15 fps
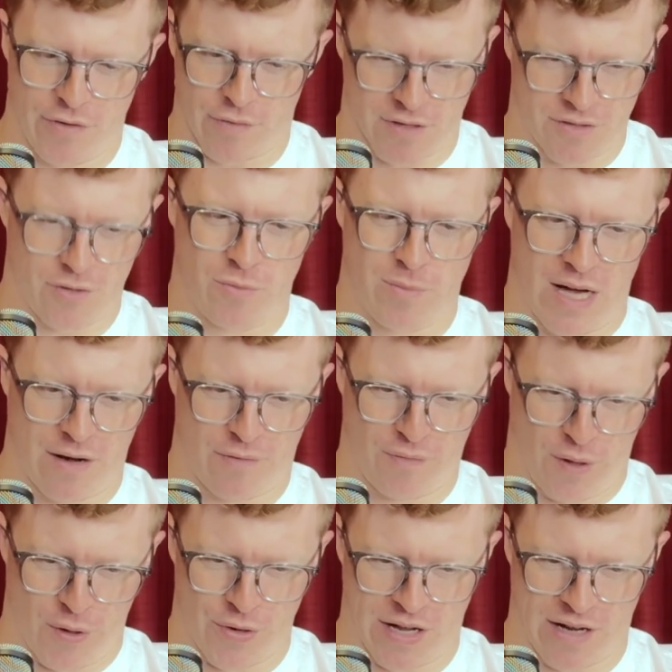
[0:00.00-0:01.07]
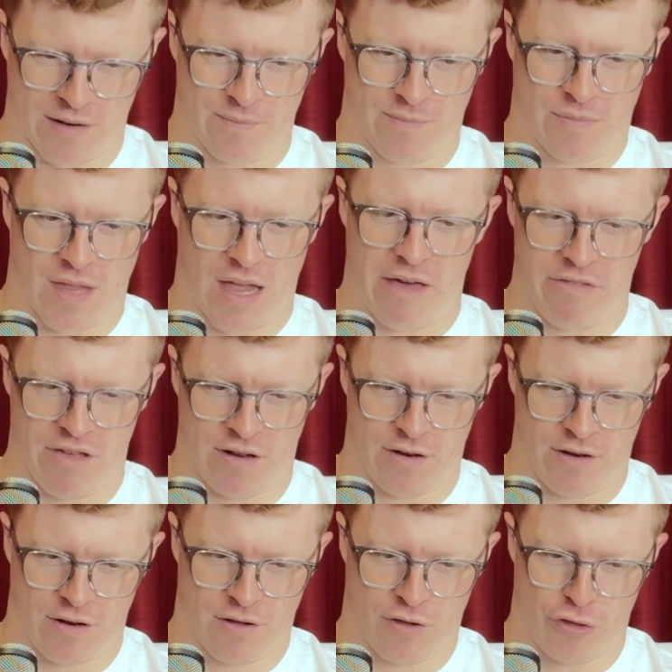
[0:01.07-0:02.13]
You've got 2 mana floating, and
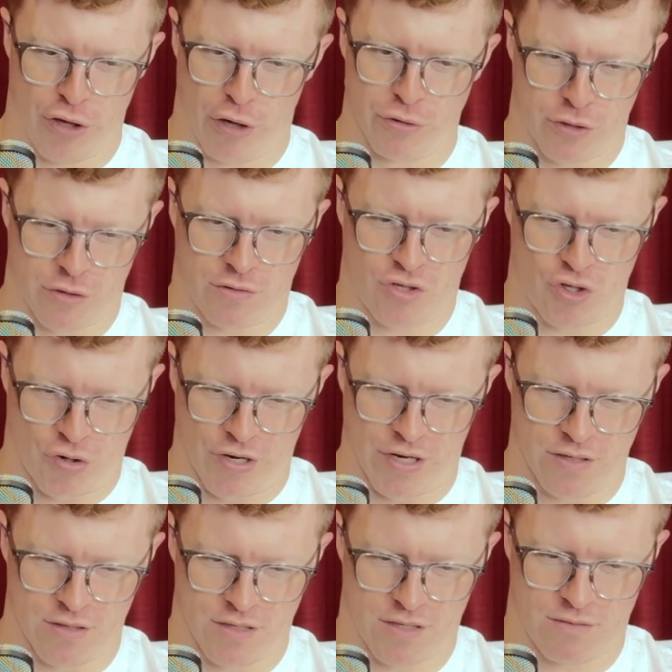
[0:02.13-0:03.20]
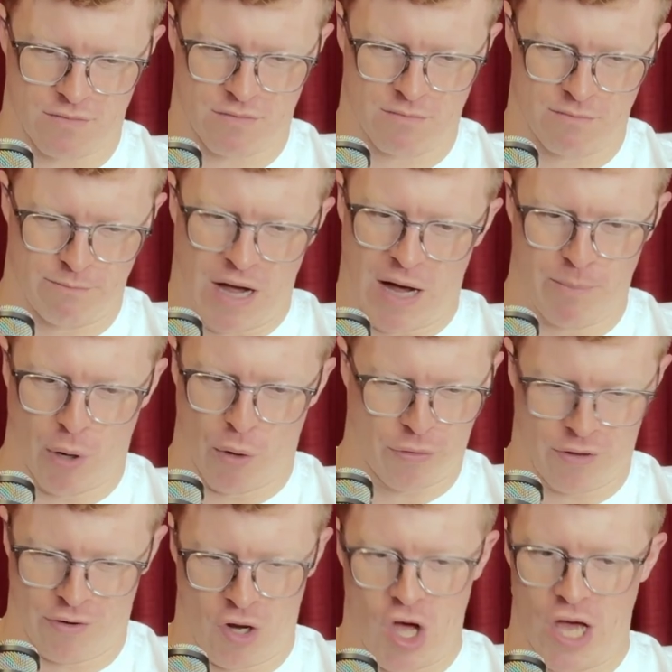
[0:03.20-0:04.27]
then those triggers are both
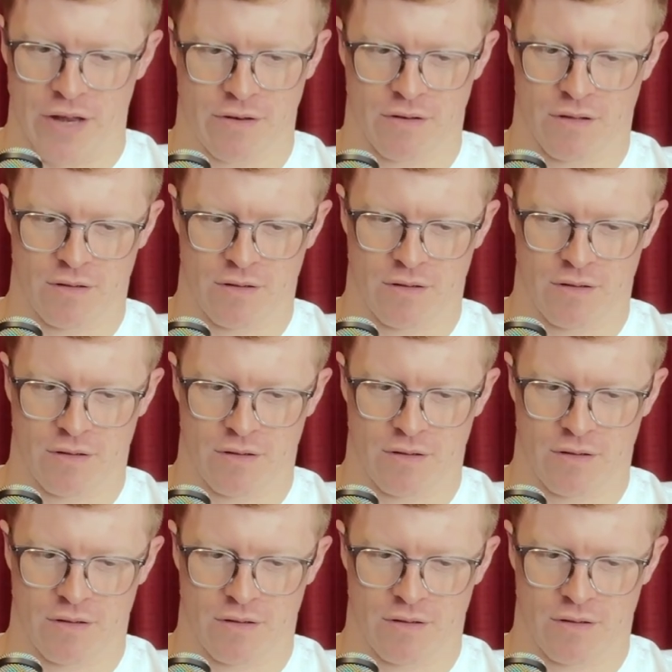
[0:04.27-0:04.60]
online.